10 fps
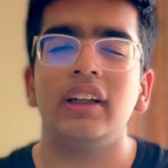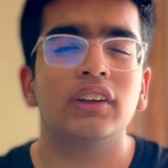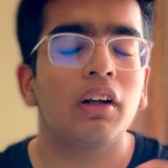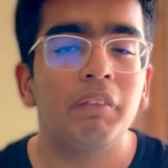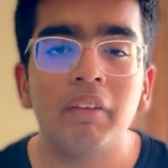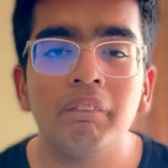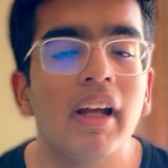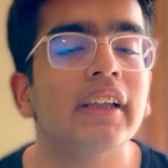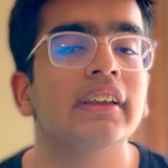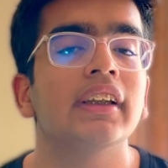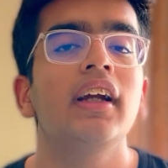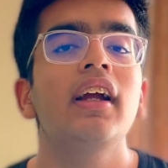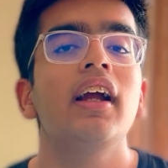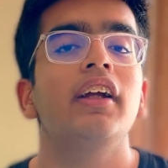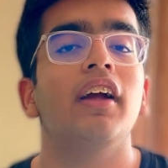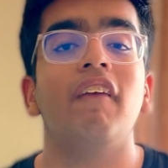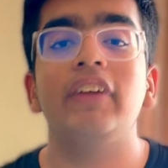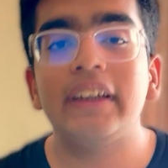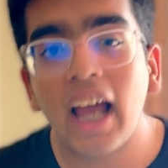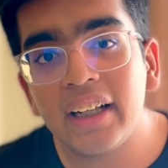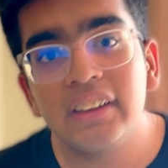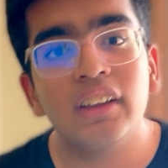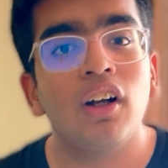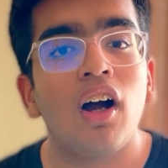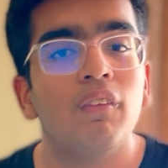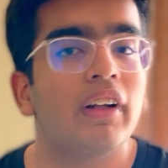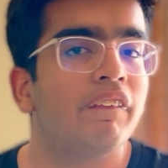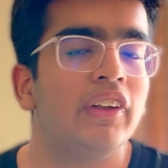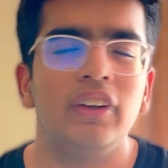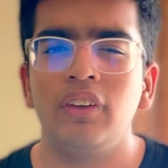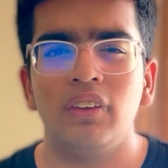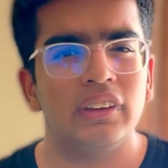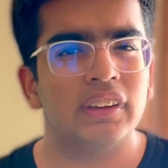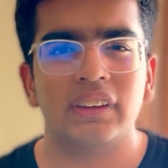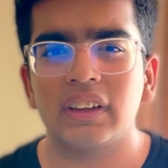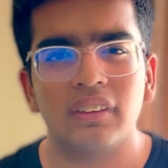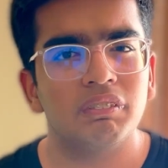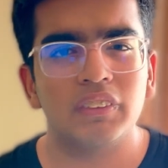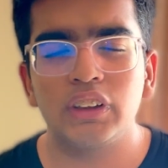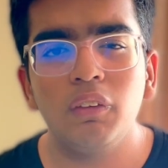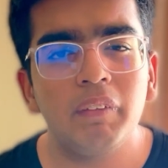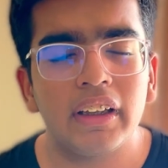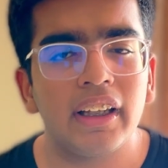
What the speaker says: and it's going to be a mess. You have to carry the dock wherever you go. It's just a stupid